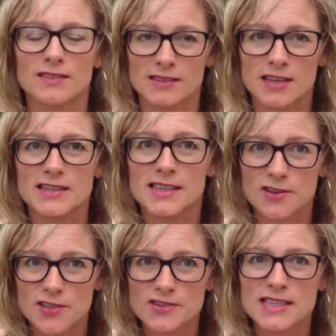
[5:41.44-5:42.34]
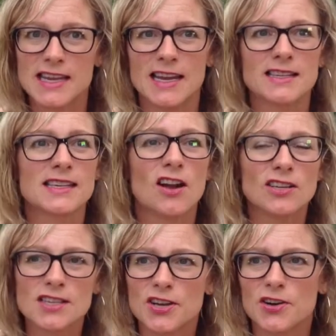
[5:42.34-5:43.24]
consider those things. And
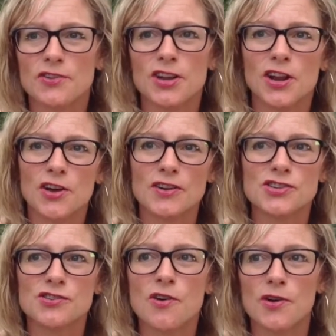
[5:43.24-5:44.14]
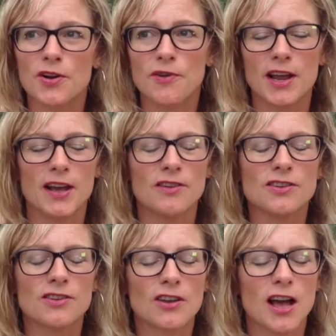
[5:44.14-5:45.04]
also, you know, as you're going around
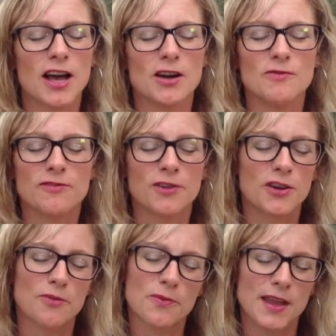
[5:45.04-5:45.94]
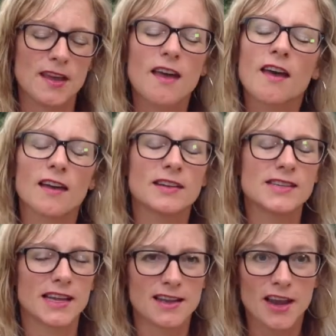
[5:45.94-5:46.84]
for your week,
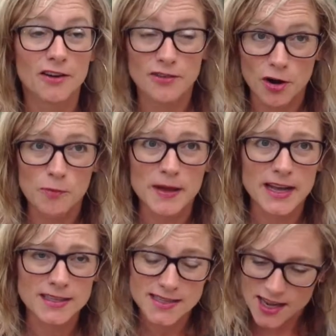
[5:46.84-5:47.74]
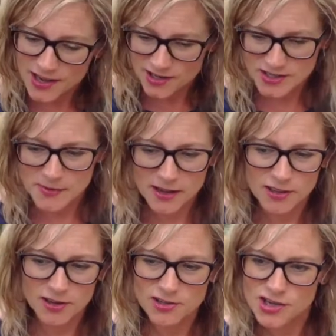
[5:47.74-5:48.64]
taking care of your own pets, just make
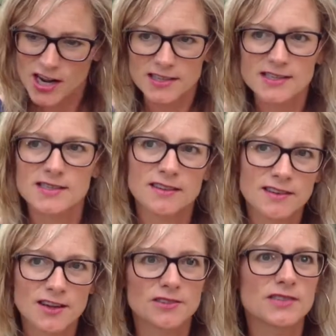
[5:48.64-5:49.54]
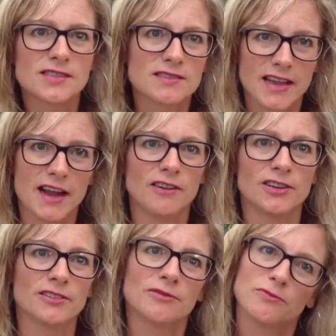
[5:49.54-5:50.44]
little jots and notes down
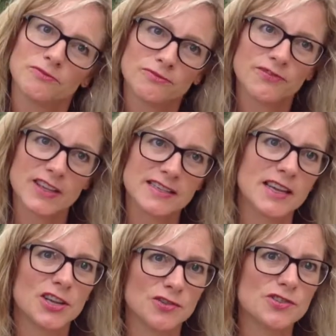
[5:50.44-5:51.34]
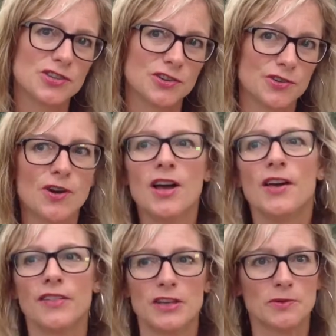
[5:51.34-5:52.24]
of things that you do
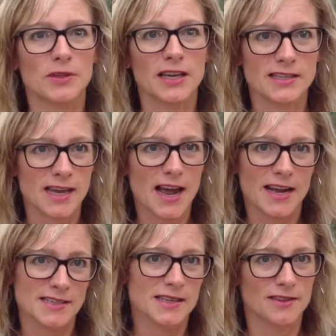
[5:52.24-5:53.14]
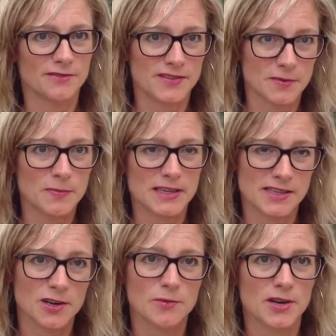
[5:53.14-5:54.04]
that you would like to ask if some pet
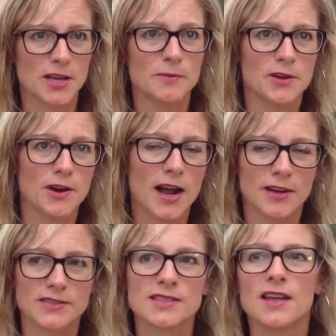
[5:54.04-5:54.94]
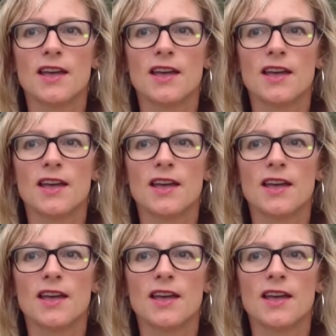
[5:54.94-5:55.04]
sitter were to come to your house.